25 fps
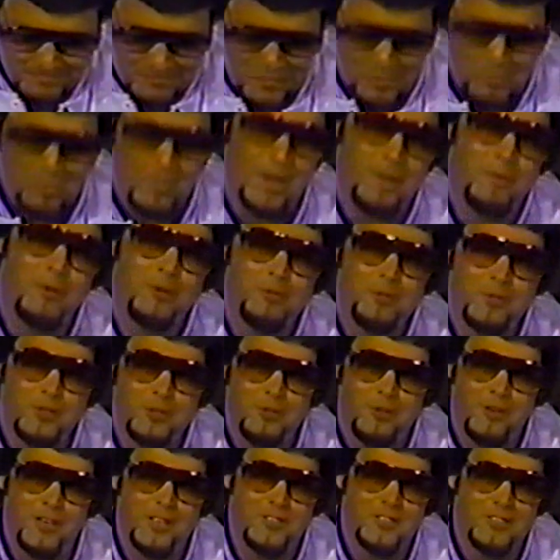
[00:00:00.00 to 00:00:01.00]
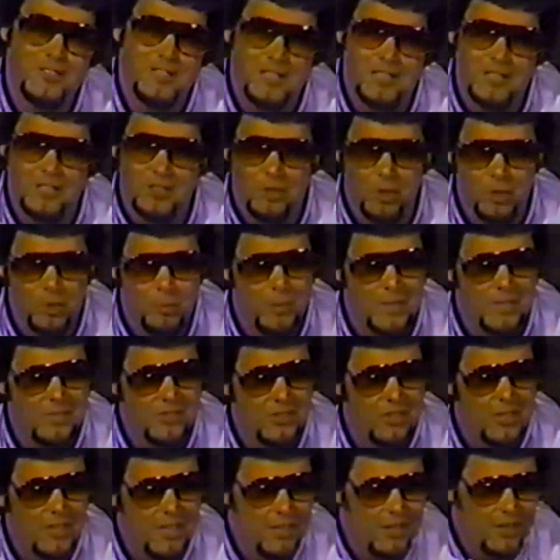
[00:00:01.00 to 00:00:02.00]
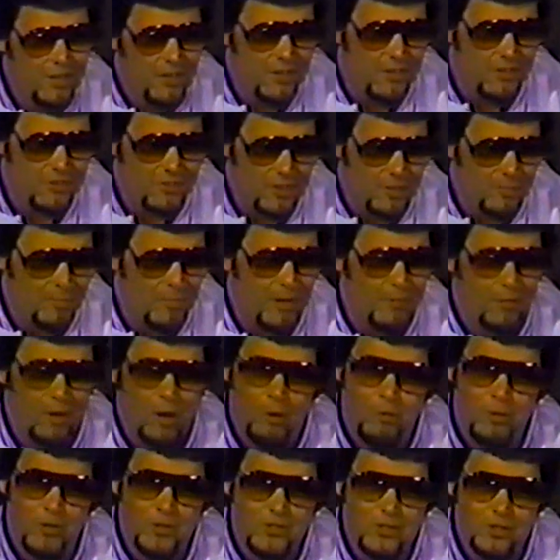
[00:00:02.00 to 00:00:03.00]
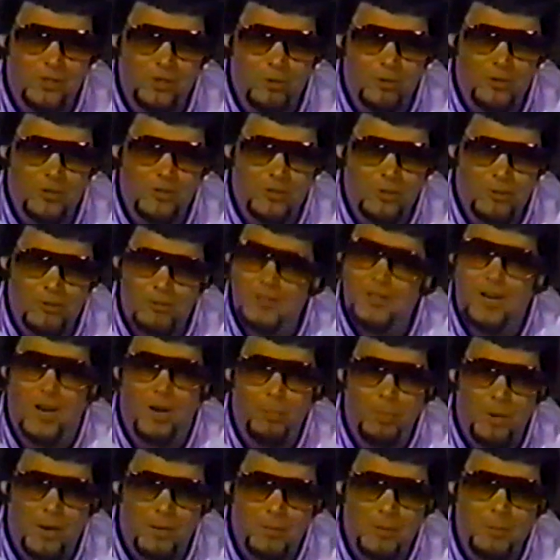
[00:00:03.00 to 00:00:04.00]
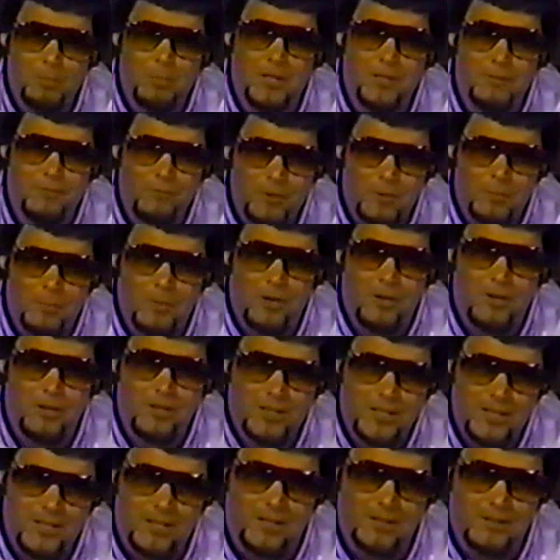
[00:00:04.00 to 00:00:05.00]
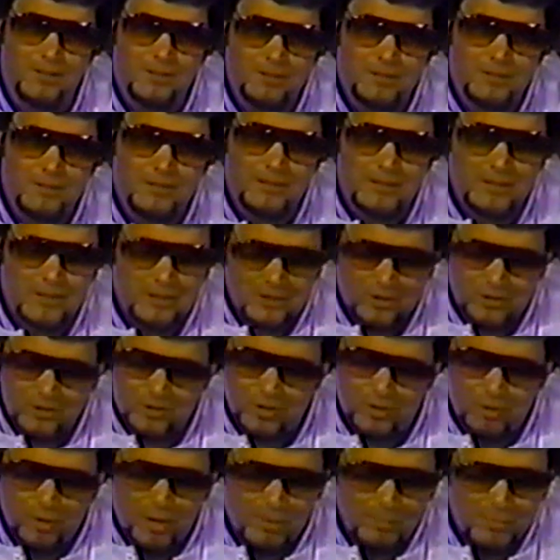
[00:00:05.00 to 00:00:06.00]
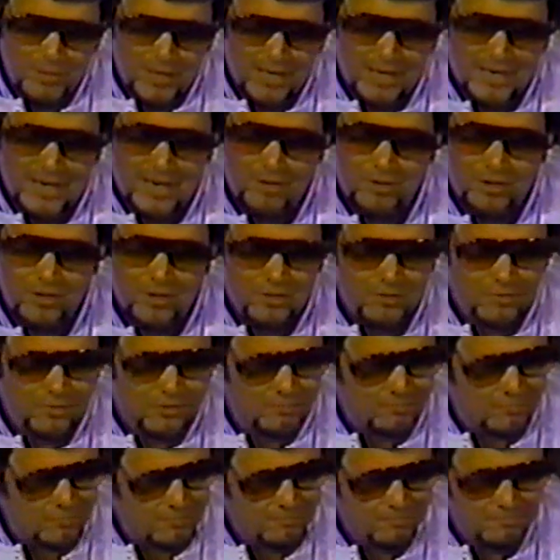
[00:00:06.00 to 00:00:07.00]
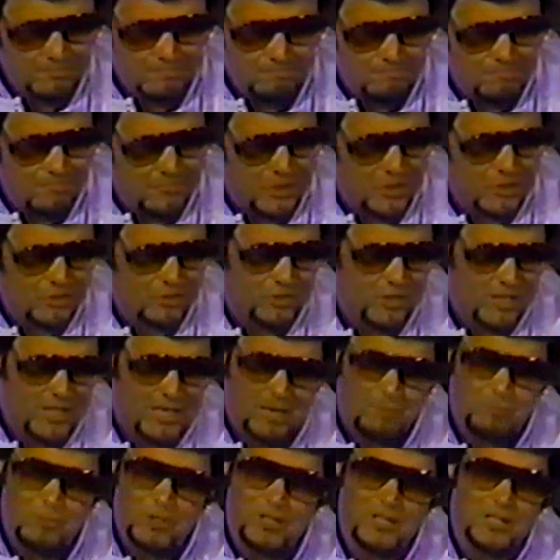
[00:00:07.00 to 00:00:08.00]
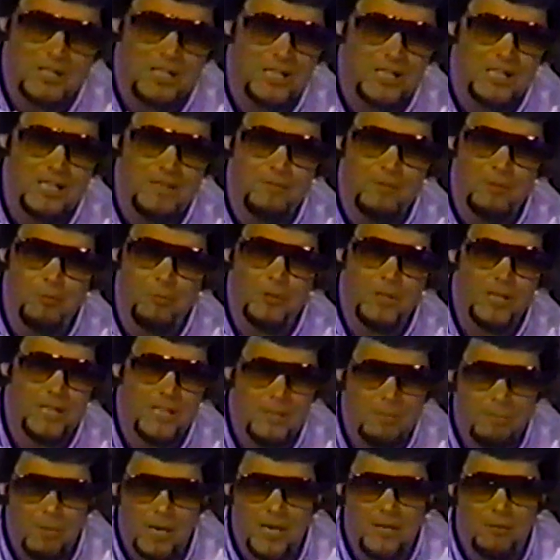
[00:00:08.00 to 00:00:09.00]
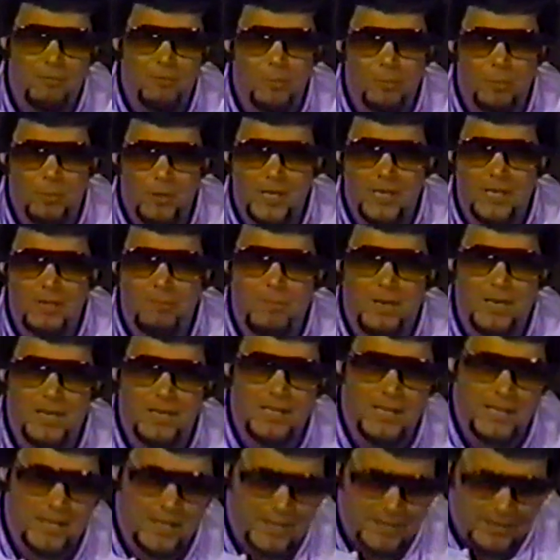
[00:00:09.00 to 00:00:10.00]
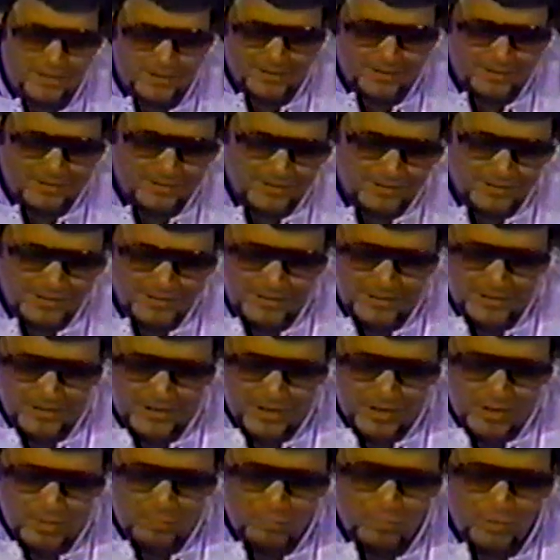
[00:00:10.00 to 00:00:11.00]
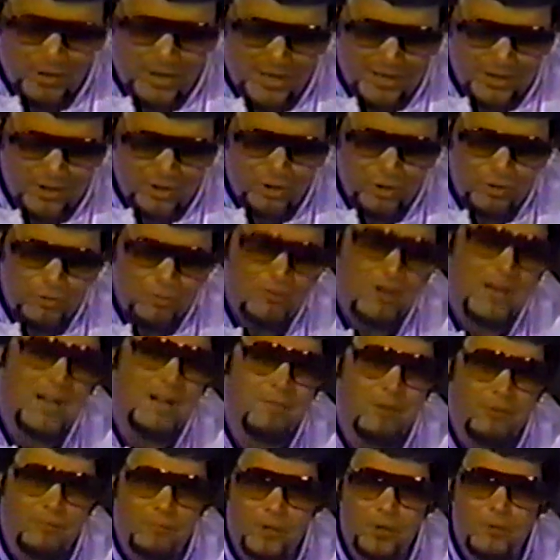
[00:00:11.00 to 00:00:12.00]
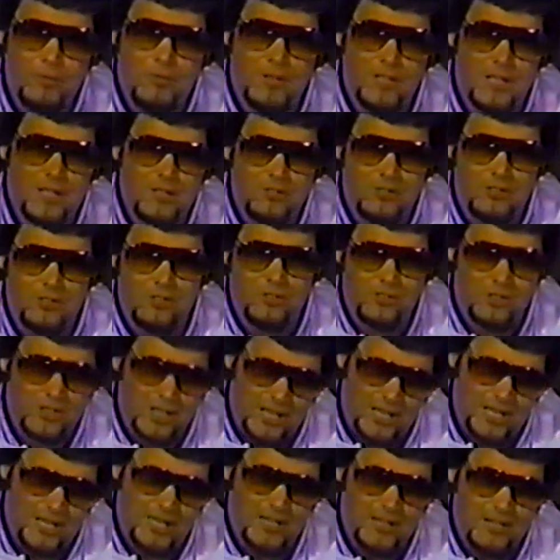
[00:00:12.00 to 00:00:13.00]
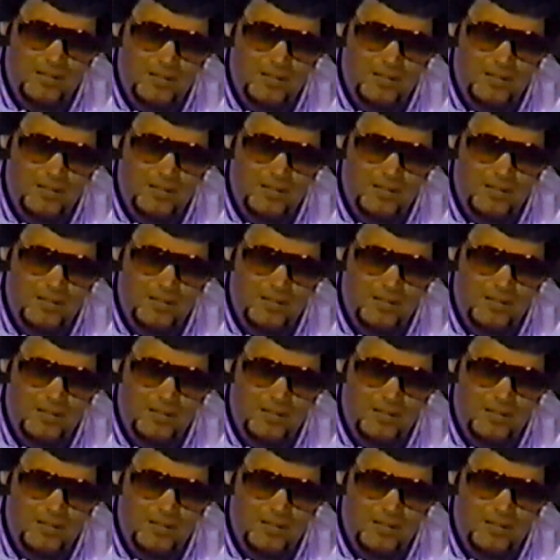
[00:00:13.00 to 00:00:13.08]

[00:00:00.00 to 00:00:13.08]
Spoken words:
Maybe it was a crazy thing to do, but it's something I've always enjoyed doing. I'll probably play football again. So I'm not out here to say I'm going to get even with anybody for breaking my leg. But I do have a few things to say